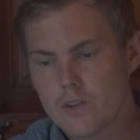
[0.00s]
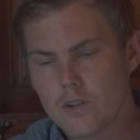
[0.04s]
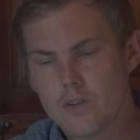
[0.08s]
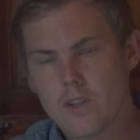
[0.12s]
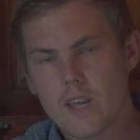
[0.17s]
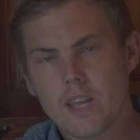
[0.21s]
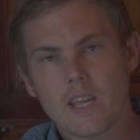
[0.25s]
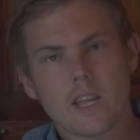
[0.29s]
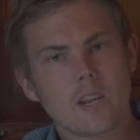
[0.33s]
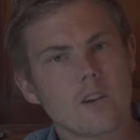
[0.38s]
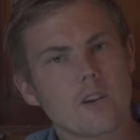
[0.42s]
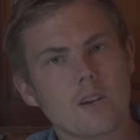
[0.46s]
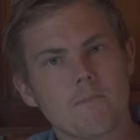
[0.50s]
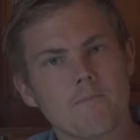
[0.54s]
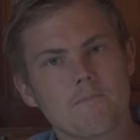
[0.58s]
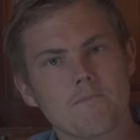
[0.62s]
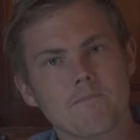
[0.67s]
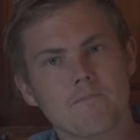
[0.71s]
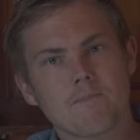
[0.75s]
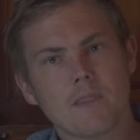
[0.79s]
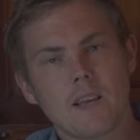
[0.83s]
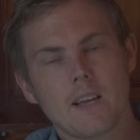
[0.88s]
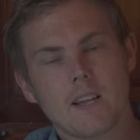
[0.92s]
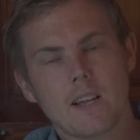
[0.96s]
they can
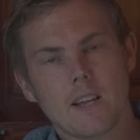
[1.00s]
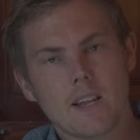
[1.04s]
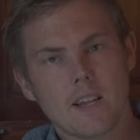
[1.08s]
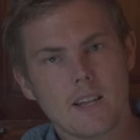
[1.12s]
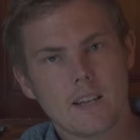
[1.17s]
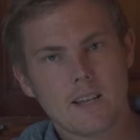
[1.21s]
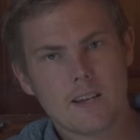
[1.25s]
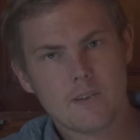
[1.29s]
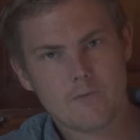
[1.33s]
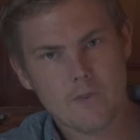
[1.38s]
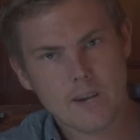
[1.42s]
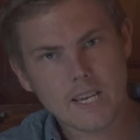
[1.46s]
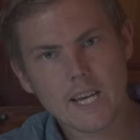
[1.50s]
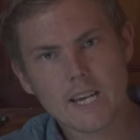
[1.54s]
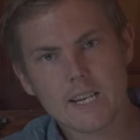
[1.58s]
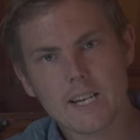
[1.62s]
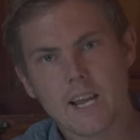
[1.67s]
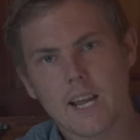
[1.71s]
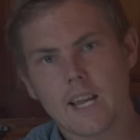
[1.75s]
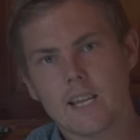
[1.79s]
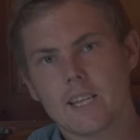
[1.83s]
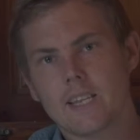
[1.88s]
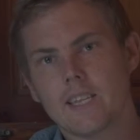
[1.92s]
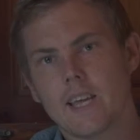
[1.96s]

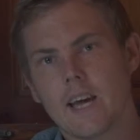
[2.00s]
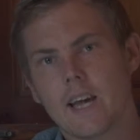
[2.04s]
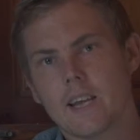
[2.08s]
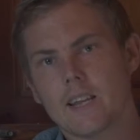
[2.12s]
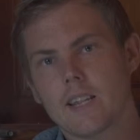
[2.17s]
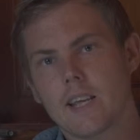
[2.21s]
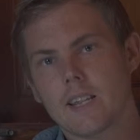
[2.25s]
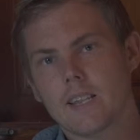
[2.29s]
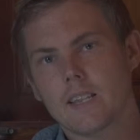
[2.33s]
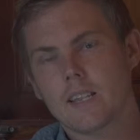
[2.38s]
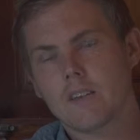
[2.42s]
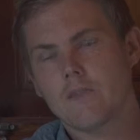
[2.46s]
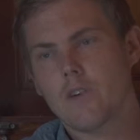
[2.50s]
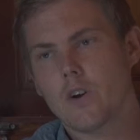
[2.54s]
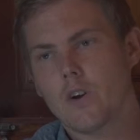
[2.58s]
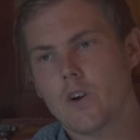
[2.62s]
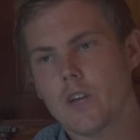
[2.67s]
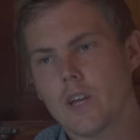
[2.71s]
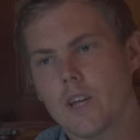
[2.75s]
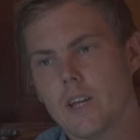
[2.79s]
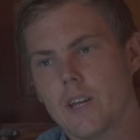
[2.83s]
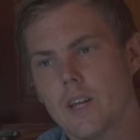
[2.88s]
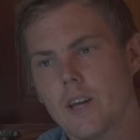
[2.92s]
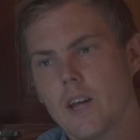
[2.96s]
recognize that. That's a
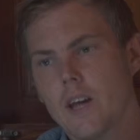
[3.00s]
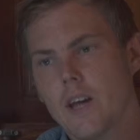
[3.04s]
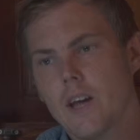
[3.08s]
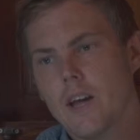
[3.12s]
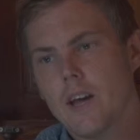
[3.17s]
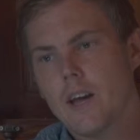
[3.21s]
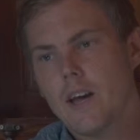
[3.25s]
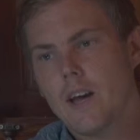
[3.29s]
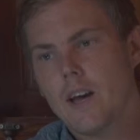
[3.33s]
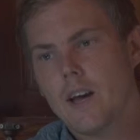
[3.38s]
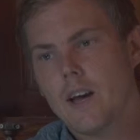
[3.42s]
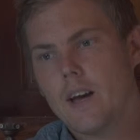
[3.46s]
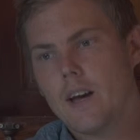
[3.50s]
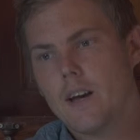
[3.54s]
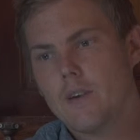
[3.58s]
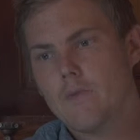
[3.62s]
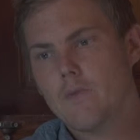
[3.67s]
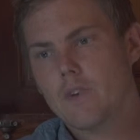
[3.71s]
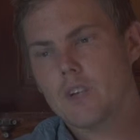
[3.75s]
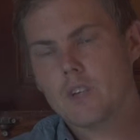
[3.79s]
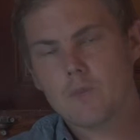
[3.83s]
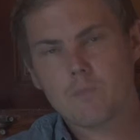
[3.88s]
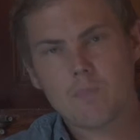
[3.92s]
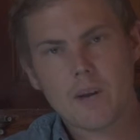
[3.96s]
very
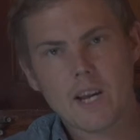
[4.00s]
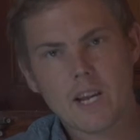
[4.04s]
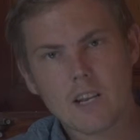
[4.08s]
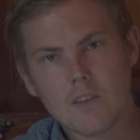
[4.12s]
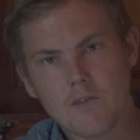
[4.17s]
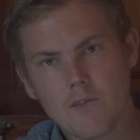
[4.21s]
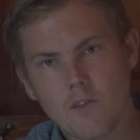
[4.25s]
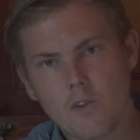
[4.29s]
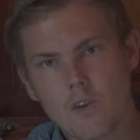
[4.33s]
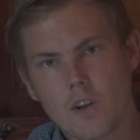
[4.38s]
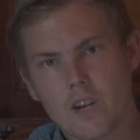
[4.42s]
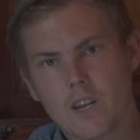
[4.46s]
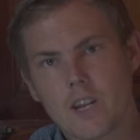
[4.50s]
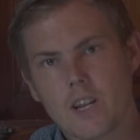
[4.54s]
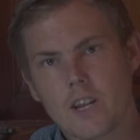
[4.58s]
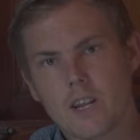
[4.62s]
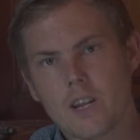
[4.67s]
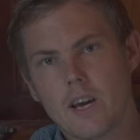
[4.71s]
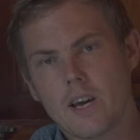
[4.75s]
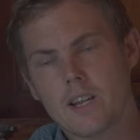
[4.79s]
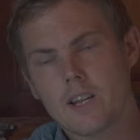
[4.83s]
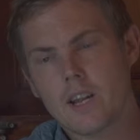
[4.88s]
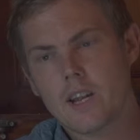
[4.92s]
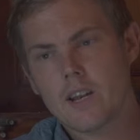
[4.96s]
respectful
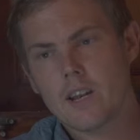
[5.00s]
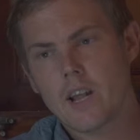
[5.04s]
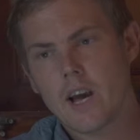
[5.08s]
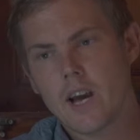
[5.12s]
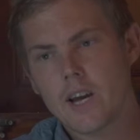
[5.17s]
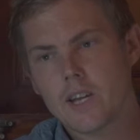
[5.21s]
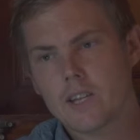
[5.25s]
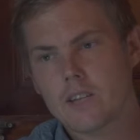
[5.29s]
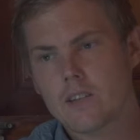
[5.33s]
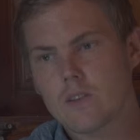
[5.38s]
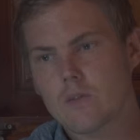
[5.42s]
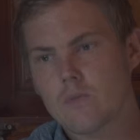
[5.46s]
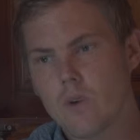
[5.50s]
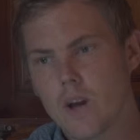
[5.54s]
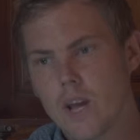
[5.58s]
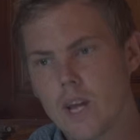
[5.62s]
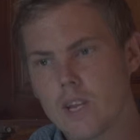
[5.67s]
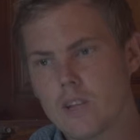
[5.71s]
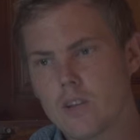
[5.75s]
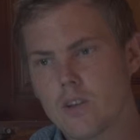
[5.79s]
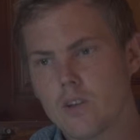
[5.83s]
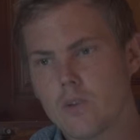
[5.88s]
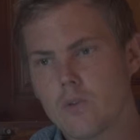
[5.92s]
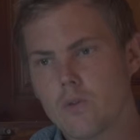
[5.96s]
and a nice
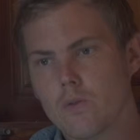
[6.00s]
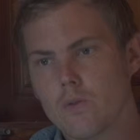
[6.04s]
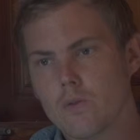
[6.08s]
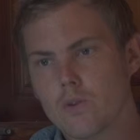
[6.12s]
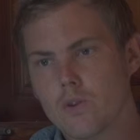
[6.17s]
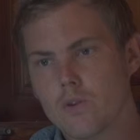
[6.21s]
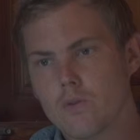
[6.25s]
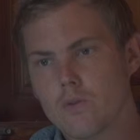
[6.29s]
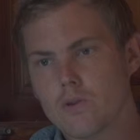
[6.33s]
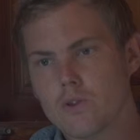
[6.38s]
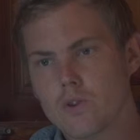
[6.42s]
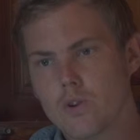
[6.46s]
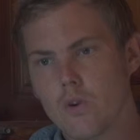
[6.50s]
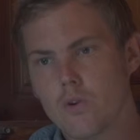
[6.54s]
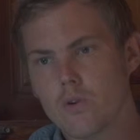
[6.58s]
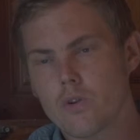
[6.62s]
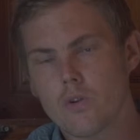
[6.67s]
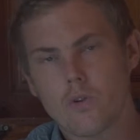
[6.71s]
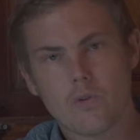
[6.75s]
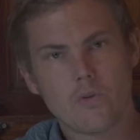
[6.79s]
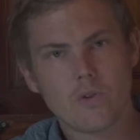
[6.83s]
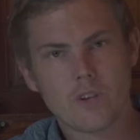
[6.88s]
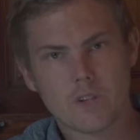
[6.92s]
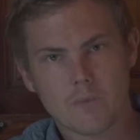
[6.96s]
way to show
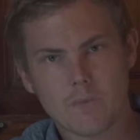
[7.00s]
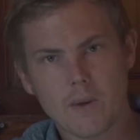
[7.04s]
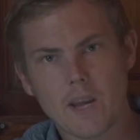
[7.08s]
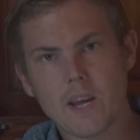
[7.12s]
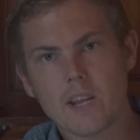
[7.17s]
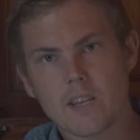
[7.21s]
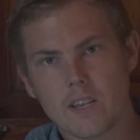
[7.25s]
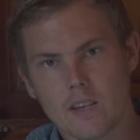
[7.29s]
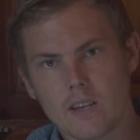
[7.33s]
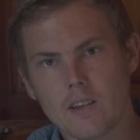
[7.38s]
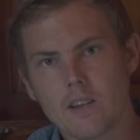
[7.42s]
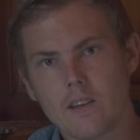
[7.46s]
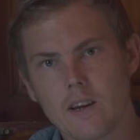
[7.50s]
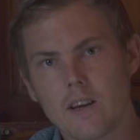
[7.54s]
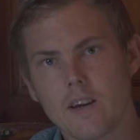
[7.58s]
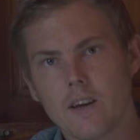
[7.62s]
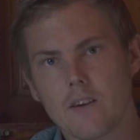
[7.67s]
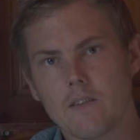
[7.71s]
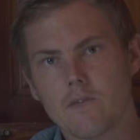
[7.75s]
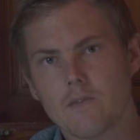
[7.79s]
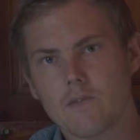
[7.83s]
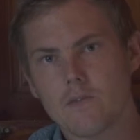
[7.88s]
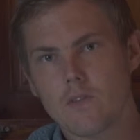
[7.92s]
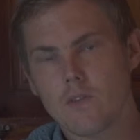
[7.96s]
your respect
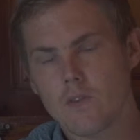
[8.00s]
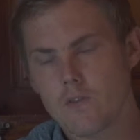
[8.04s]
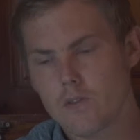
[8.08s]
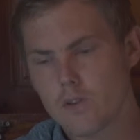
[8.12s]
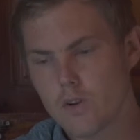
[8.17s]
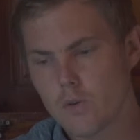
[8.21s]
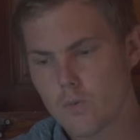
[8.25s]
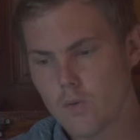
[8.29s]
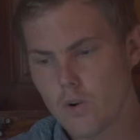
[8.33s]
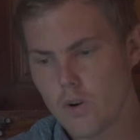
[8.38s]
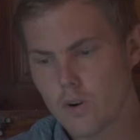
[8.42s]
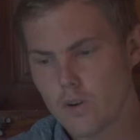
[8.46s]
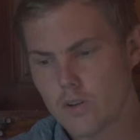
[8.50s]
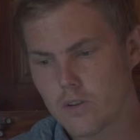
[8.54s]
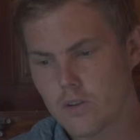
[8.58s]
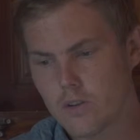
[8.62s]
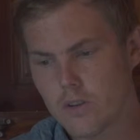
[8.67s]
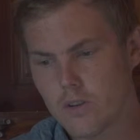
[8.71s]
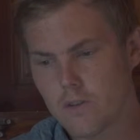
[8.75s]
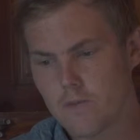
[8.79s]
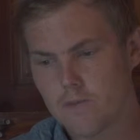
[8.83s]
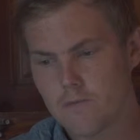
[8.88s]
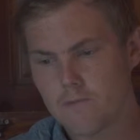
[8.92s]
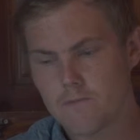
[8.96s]
towards
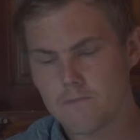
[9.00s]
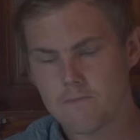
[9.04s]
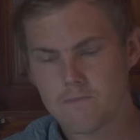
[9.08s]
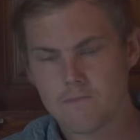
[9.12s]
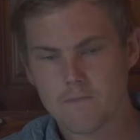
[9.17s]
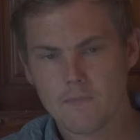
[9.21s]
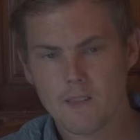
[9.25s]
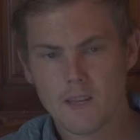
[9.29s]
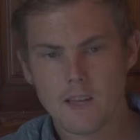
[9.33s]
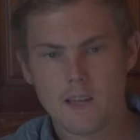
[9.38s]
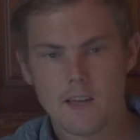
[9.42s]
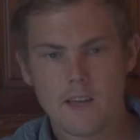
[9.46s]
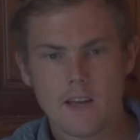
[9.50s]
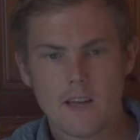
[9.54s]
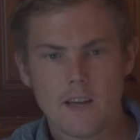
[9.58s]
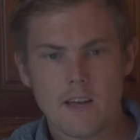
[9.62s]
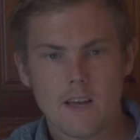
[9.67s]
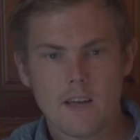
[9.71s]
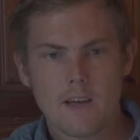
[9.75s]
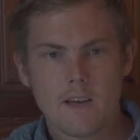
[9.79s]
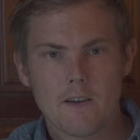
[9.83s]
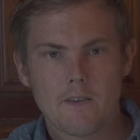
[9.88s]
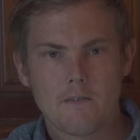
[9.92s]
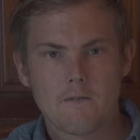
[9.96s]

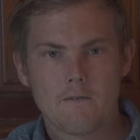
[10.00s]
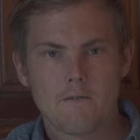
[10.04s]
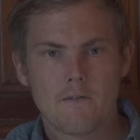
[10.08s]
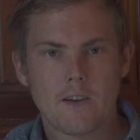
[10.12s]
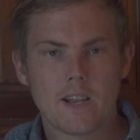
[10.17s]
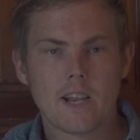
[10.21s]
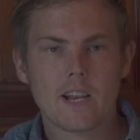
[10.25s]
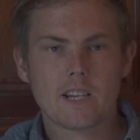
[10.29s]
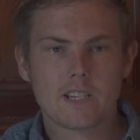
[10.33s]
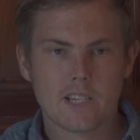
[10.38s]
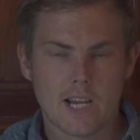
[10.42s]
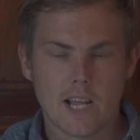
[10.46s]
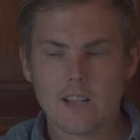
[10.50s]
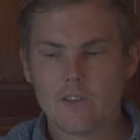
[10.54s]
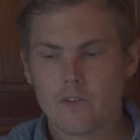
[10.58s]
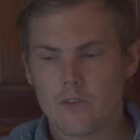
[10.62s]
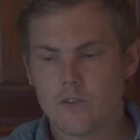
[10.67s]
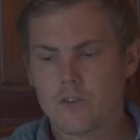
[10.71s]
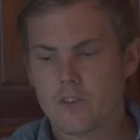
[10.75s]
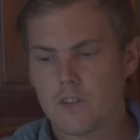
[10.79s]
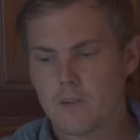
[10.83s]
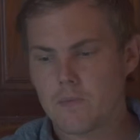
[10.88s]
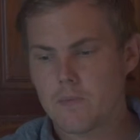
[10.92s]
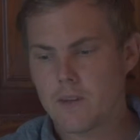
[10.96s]
village
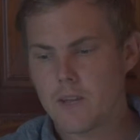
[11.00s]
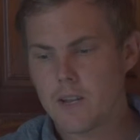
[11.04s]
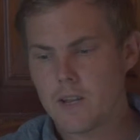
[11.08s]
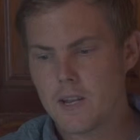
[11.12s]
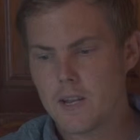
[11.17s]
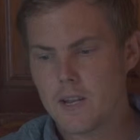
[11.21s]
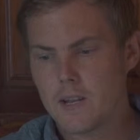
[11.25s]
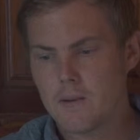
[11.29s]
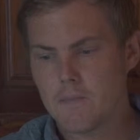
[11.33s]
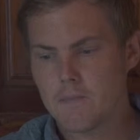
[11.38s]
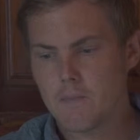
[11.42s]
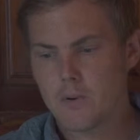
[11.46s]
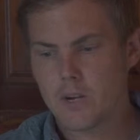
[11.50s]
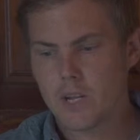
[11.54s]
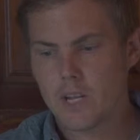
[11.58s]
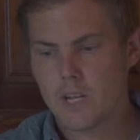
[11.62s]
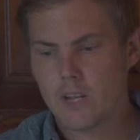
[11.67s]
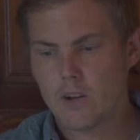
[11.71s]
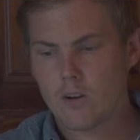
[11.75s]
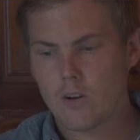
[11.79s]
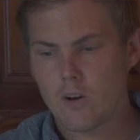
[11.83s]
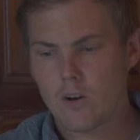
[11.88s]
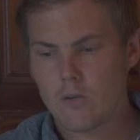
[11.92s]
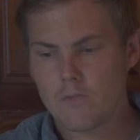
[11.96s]
elders in
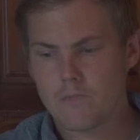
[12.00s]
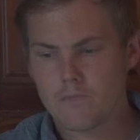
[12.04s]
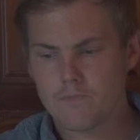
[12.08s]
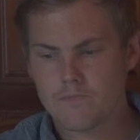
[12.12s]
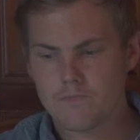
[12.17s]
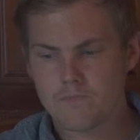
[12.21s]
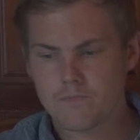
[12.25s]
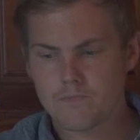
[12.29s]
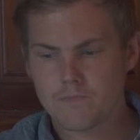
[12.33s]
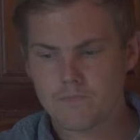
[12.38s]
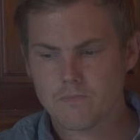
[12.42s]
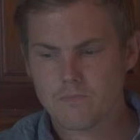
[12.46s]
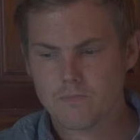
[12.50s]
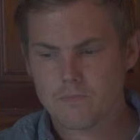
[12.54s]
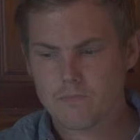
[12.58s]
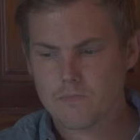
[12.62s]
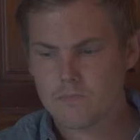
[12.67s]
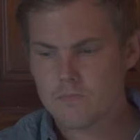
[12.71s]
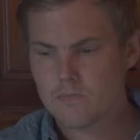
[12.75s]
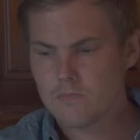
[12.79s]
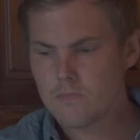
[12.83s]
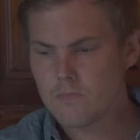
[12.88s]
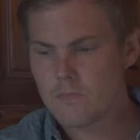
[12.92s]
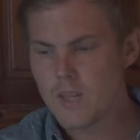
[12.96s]
particular.
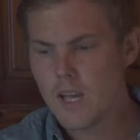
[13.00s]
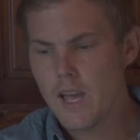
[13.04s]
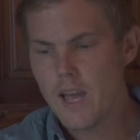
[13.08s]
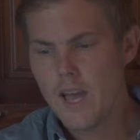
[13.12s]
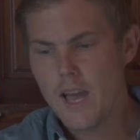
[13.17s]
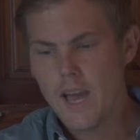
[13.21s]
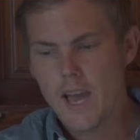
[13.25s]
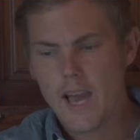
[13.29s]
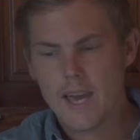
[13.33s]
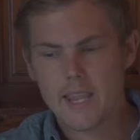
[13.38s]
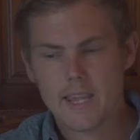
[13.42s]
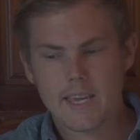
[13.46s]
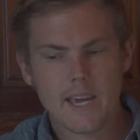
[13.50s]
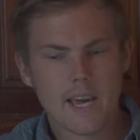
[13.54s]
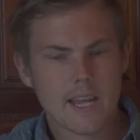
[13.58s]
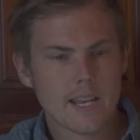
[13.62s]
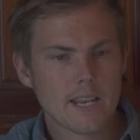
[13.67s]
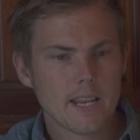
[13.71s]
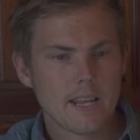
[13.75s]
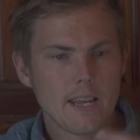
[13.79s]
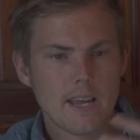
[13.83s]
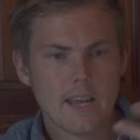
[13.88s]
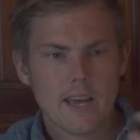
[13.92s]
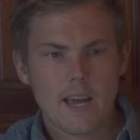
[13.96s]
And
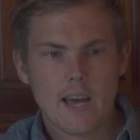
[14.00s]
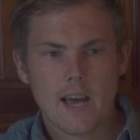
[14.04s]
again,